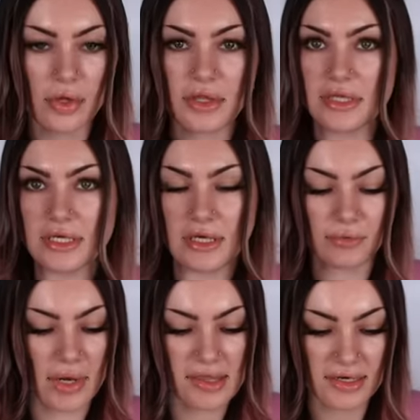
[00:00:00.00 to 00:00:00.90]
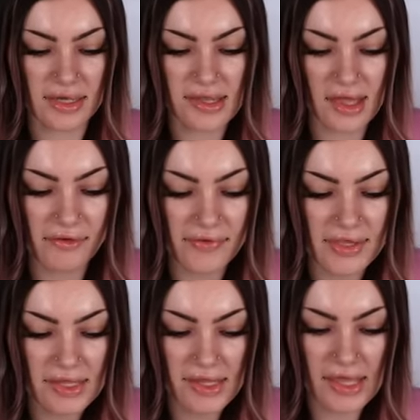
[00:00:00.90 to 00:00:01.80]
the resin itself and
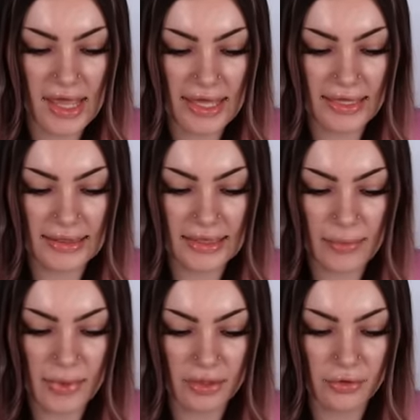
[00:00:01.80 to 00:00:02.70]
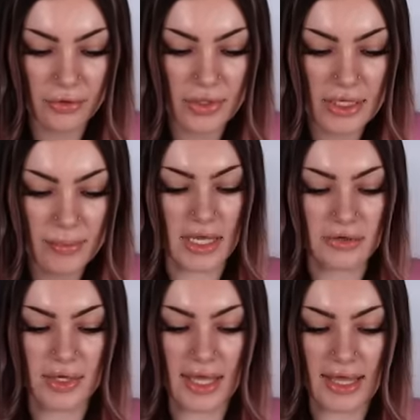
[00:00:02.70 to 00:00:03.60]
this is a lemon cream and
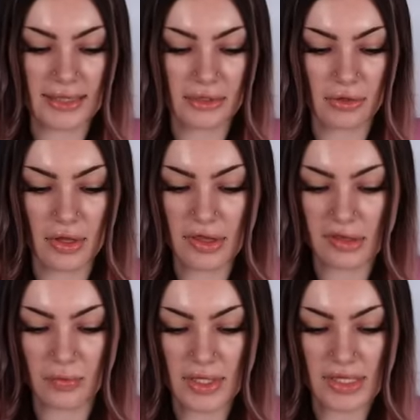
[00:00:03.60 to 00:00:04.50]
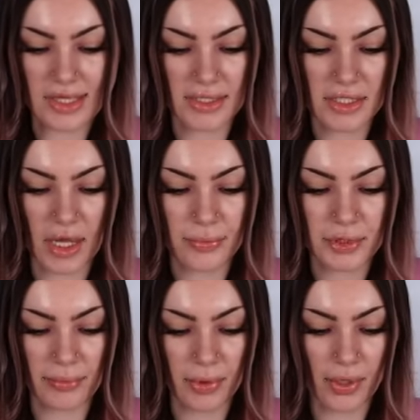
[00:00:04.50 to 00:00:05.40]
you get a little squeezy top
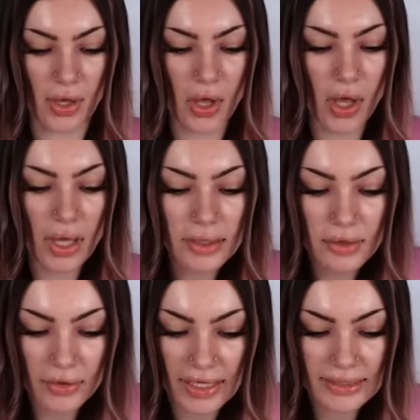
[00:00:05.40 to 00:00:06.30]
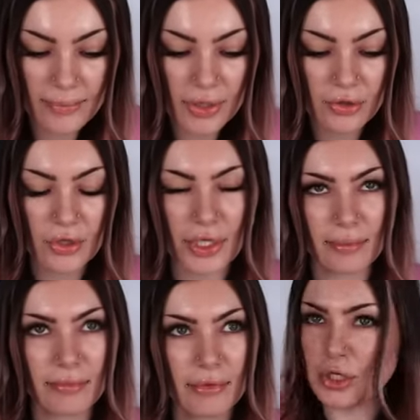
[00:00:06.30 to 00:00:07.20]
to put on okay lemon
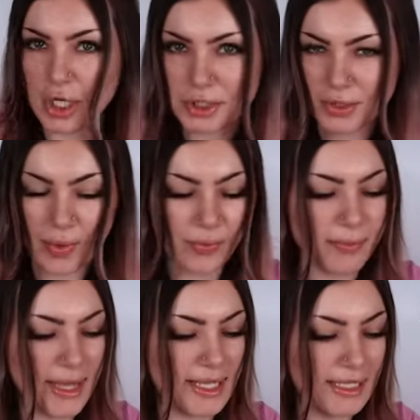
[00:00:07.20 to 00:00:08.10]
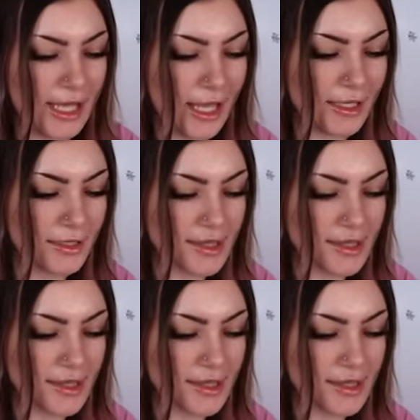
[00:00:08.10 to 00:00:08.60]
cream not sure what we're making yet